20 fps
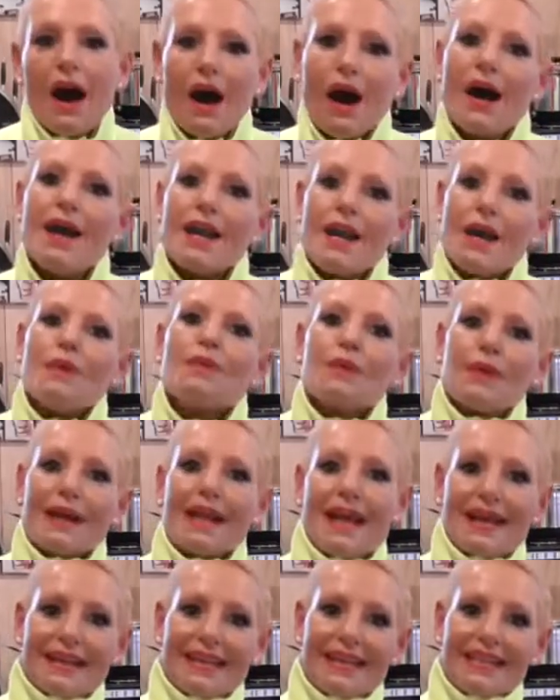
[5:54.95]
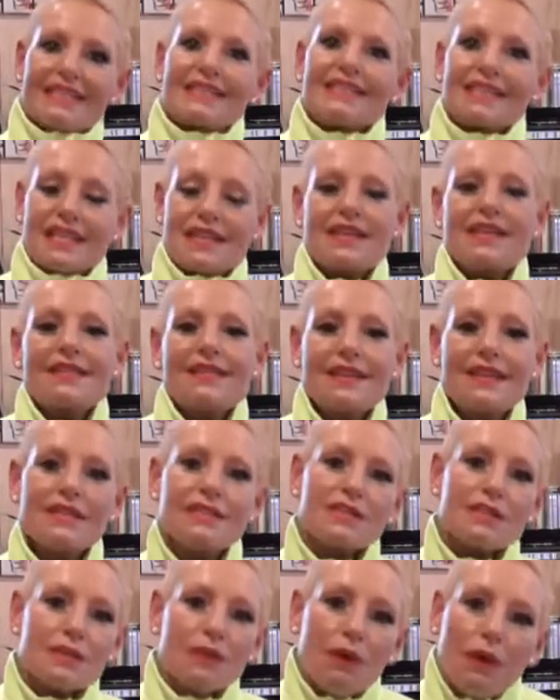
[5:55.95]
I don't want our kids to think that
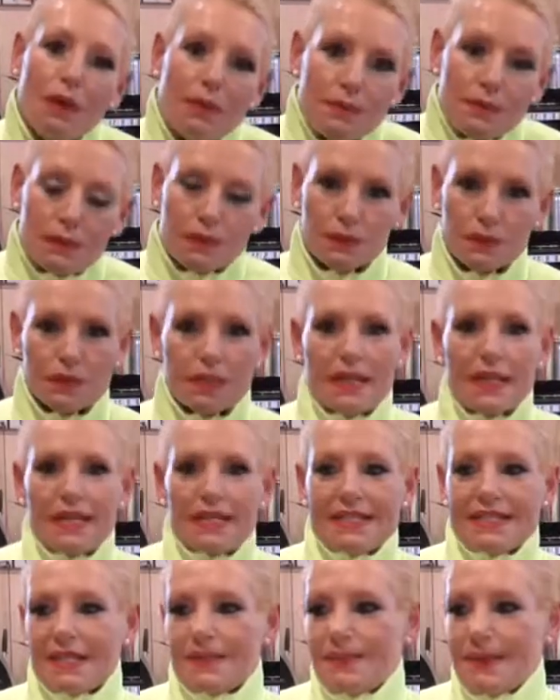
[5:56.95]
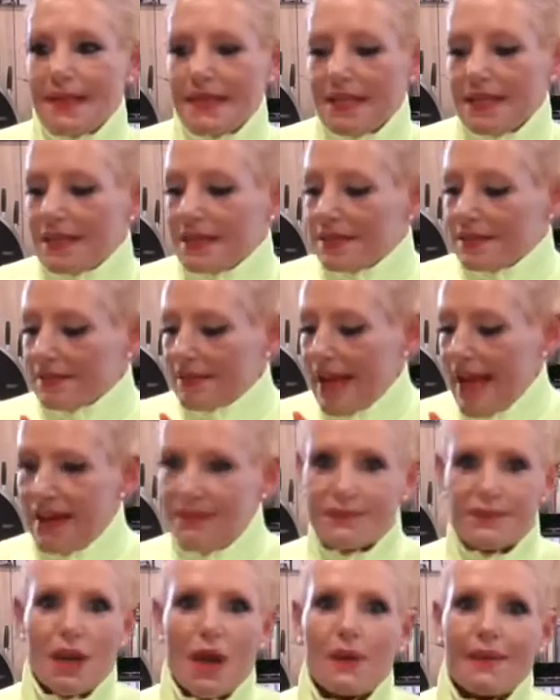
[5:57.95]
it's normal to
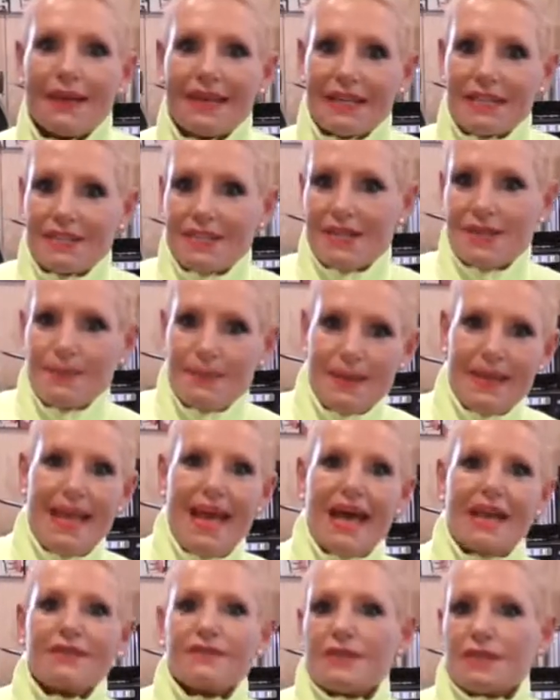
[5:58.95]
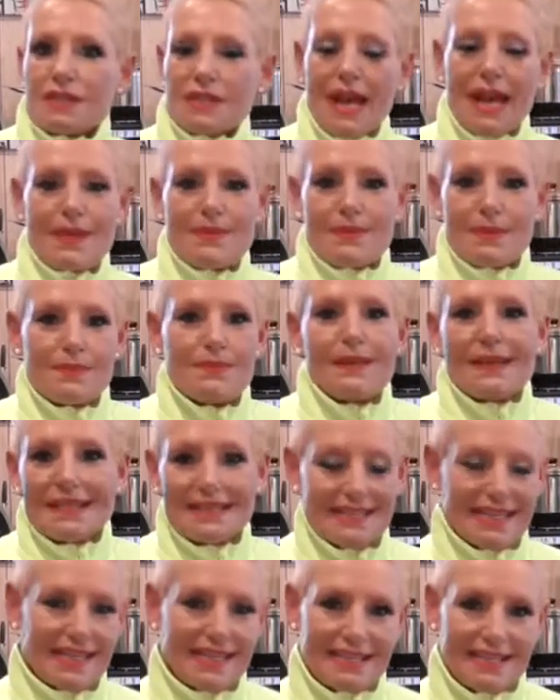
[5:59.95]
have no energy, be out of shape and be
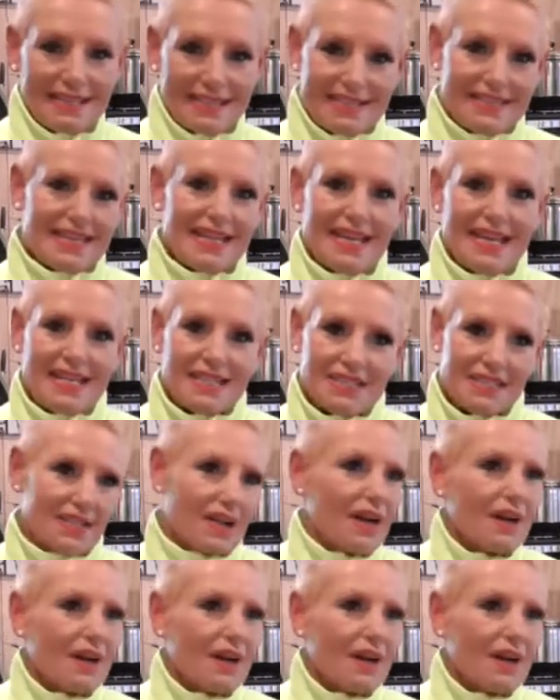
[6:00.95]
sick and diseased.